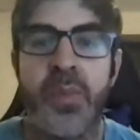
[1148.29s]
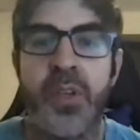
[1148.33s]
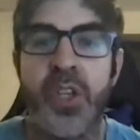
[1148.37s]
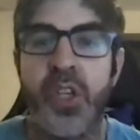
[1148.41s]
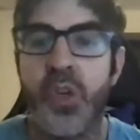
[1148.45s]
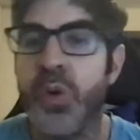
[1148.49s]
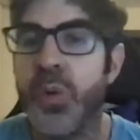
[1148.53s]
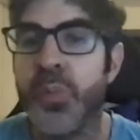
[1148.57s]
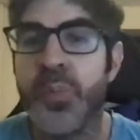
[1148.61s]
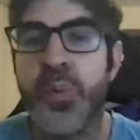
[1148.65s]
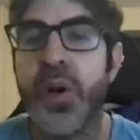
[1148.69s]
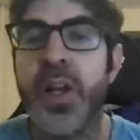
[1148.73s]

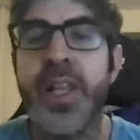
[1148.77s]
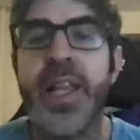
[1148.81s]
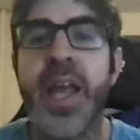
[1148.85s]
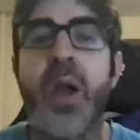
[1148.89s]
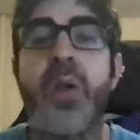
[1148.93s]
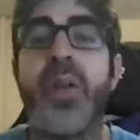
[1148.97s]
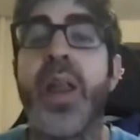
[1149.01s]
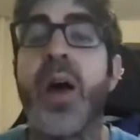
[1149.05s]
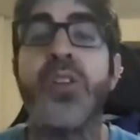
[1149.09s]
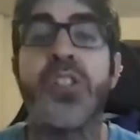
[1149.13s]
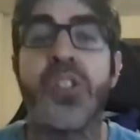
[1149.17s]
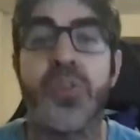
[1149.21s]
You were putting
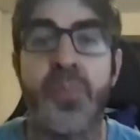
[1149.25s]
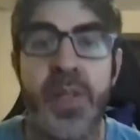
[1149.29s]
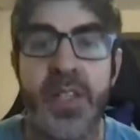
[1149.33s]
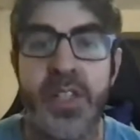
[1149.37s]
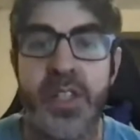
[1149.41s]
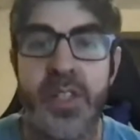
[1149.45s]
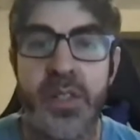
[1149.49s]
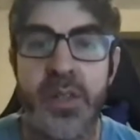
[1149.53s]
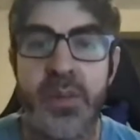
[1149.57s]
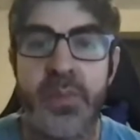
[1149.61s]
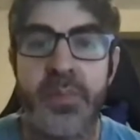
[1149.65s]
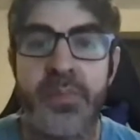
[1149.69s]
out
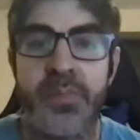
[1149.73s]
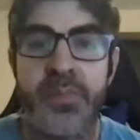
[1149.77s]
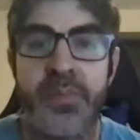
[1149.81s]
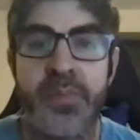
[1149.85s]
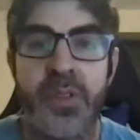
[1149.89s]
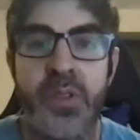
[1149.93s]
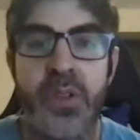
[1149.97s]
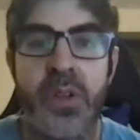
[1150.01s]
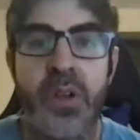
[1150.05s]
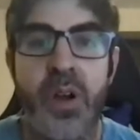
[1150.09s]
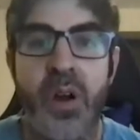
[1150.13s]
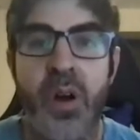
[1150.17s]
announcements
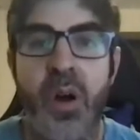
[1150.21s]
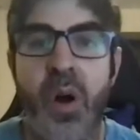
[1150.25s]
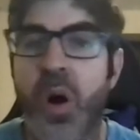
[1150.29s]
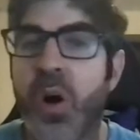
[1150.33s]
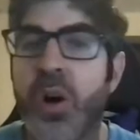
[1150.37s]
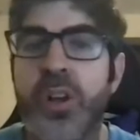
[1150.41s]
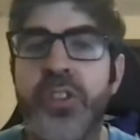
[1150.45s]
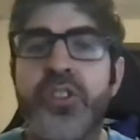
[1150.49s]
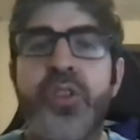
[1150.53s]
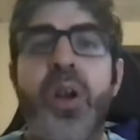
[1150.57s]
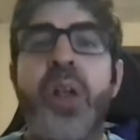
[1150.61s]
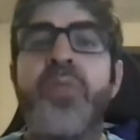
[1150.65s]

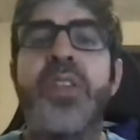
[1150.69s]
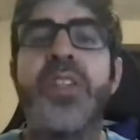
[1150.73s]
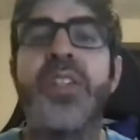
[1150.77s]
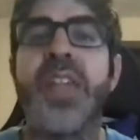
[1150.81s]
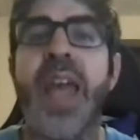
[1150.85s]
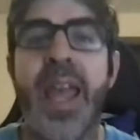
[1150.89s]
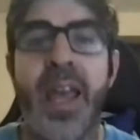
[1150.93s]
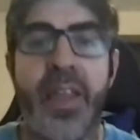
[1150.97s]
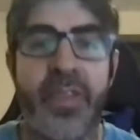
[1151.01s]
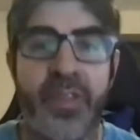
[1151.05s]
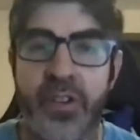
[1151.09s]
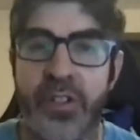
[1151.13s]
all throughout the
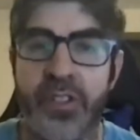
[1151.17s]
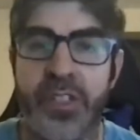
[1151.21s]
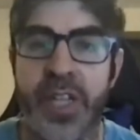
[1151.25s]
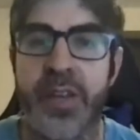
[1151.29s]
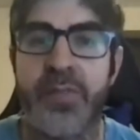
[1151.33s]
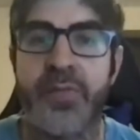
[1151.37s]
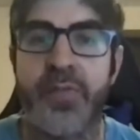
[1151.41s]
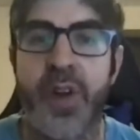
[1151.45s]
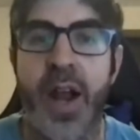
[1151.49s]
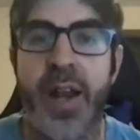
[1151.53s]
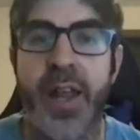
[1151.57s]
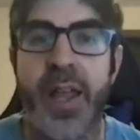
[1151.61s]
day on Thursday
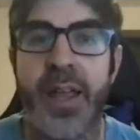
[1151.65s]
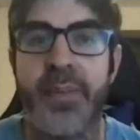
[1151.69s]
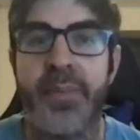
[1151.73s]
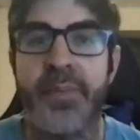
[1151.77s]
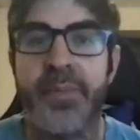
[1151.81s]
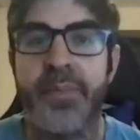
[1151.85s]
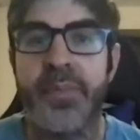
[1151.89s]
and Friday,